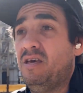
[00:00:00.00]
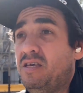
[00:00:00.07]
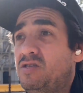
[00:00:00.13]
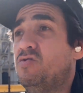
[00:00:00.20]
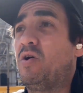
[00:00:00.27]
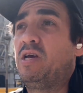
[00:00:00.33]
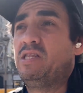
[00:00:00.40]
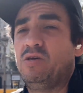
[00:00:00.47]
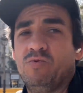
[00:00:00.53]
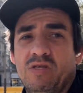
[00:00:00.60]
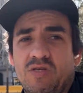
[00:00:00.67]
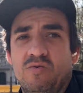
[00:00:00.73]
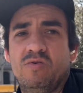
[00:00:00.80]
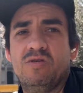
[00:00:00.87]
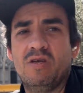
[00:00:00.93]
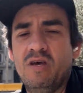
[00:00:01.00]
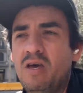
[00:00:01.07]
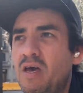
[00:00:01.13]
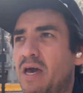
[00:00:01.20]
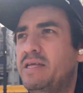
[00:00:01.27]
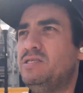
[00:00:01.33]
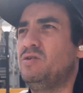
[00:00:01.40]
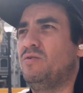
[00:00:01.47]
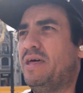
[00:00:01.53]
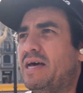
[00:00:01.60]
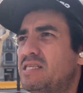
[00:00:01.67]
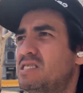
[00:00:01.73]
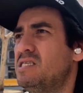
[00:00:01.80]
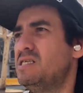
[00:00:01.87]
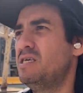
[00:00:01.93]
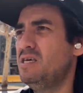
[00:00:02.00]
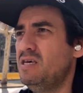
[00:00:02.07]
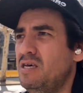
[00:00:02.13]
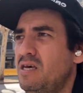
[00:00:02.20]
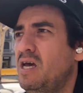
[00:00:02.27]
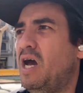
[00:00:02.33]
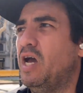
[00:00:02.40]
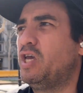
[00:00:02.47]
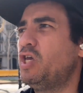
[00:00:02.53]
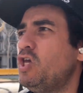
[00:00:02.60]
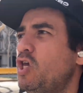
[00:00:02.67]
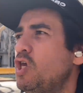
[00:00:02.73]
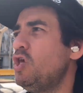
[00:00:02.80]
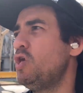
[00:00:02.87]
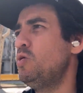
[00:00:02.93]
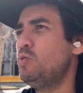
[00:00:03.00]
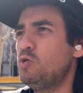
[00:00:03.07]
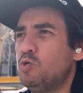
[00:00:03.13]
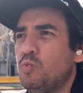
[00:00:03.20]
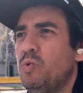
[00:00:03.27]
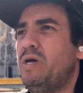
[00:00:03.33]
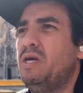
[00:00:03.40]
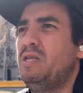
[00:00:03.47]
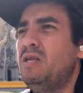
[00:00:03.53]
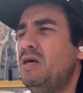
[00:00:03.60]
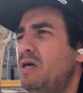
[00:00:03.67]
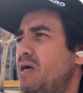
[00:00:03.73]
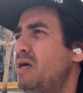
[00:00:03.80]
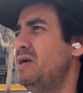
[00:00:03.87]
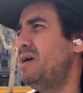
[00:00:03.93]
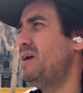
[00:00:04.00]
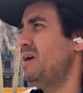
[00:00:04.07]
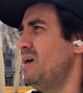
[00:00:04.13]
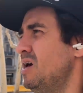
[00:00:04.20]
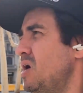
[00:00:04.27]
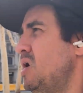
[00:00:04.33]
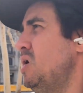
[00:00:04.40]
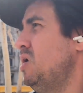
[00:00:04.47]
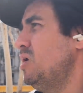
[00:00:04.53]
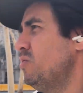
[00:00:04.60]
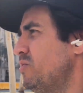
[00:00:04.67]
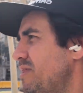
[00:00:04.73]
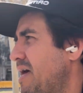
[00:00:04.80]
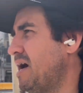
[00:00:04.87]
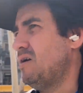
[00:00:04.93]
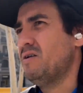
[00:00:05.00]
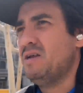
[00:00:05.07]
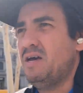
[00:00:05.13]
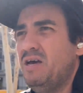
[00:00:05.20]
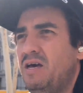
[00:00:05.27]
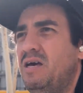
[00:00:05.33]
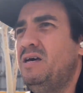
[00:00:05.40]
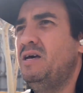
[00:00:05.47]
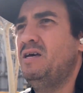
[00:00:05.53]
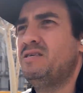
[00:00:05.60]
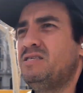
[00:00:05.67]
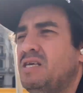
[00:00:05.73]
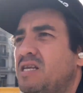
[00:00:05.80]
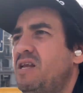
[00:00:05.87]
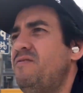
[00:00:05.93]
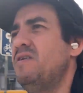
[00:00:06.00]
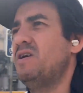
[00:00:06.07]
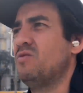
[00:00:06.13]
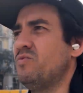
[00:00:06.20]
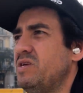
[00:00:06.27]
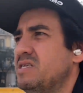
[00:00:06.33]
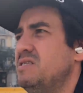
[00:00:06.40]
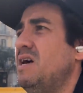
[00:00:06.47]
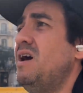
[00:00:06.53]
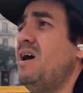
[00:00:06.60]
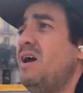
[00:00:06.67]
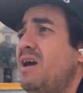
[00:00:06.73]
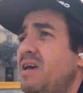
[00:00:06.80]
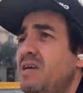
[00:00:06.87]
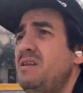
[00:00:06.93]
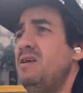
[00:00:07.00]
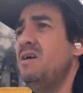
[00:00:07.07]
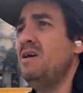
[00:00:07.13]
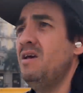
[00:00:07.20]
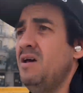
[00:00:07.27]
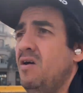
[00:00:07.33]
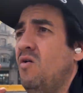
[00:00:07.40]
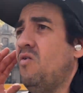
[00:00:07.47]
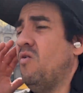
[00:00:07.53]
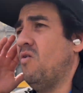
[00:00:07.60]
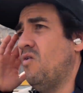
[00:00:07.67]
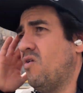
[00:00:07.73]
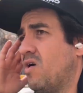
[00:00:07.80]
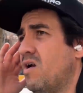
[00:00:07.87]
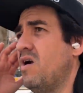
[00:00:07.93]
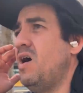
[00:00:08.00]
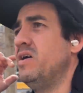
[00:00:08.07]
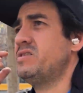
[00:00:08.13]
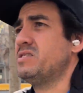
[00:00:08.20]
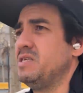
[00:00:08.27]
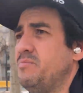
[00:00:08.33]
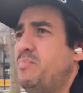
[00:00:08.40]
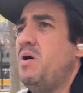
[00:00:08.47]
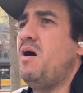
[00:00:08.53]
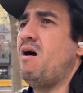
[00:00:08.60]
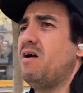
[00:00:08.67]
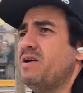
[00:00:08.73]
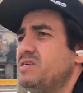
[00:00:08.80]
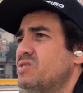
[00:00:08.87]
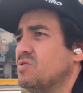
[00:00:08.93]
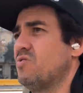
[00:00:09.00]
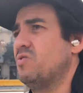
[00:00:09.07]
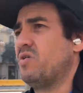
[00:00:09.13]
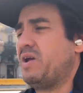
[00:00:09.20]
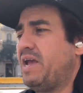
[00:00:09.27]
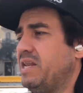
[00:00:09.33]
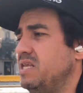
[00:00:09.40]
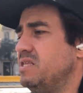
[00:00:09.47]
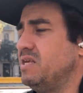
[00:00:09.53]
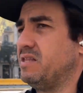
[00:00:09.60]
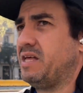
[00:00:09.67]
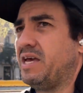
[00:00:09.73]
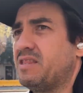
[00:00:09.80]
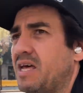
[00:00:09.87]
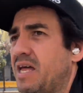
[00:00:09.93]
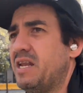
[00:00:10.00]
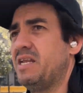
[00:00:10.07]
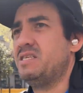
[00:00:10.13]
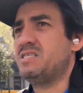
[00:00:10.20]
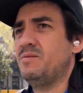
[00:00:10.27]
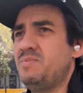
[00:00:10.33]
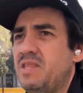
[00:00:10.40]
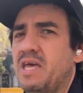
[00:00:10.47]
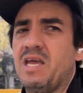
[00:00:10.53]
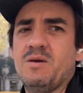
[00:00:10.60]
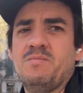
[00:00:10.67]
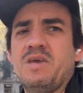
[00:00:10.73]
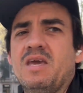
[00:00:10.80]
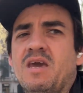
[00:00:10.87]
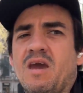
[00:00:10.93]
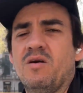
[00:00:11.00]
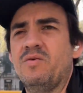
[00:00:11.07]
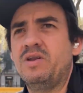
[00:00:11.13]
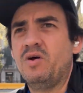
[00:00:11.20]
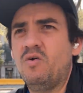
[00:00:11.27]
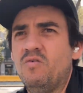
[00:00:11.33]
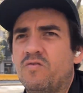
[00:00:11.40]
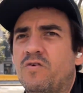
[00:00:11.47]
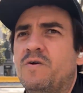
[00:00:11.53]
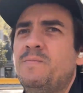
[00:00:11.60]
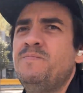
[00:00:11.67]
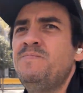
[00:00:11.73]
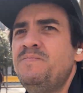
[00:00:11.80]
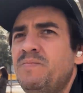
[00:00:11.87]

is greatly reduced. And so that's a huge win without significant redesign or costly parts or anything like that. And it's something that can be carried over